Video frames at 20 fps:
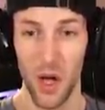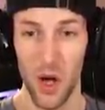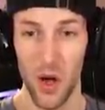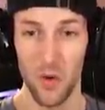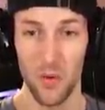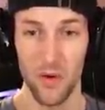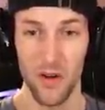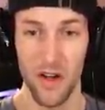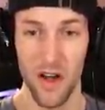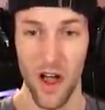
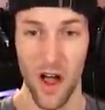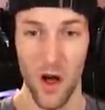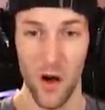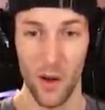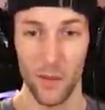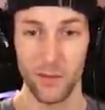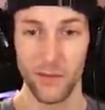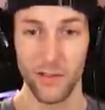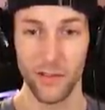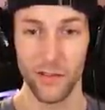Oh, no.
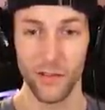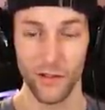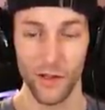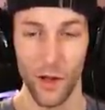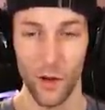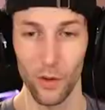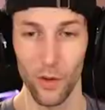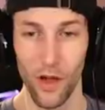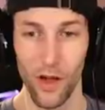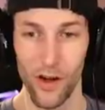I'm
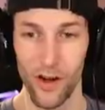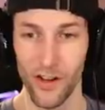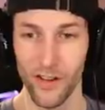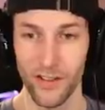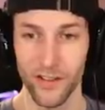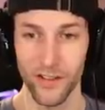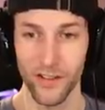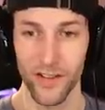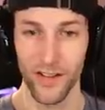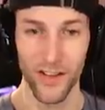so
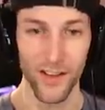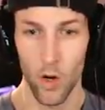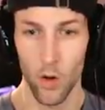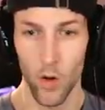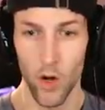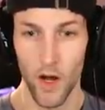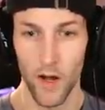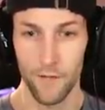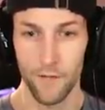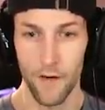lost.
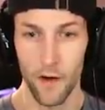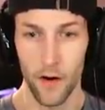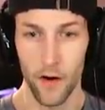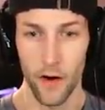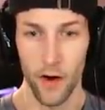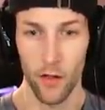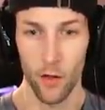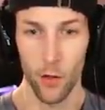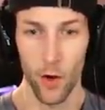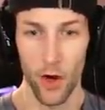Oh, I found
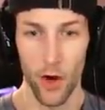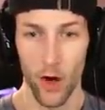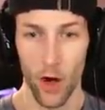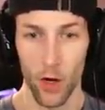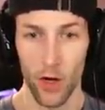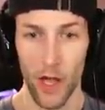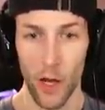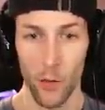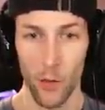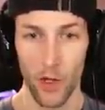another one.
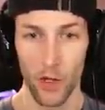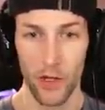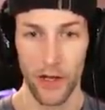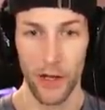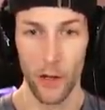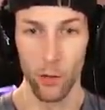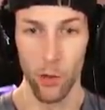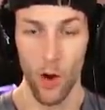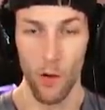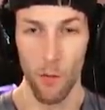Okay, we only
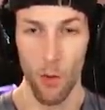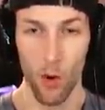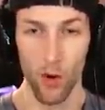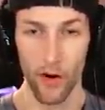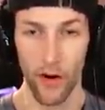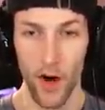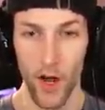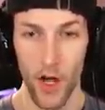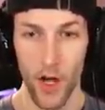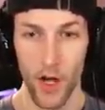need 1
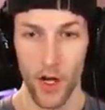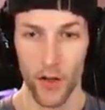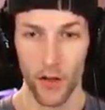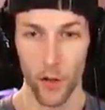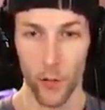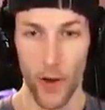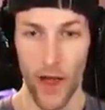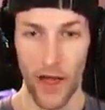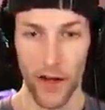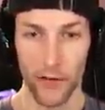more.
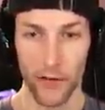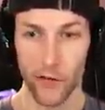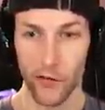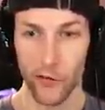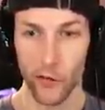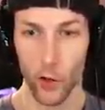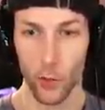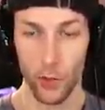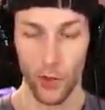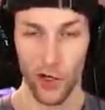The rat is
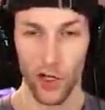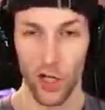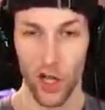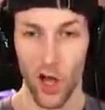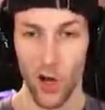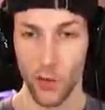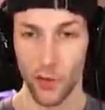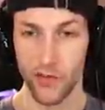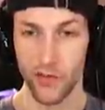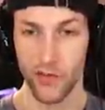super
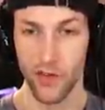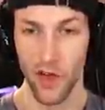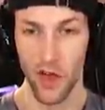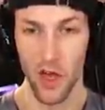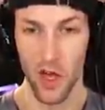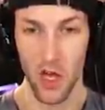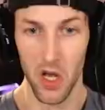close.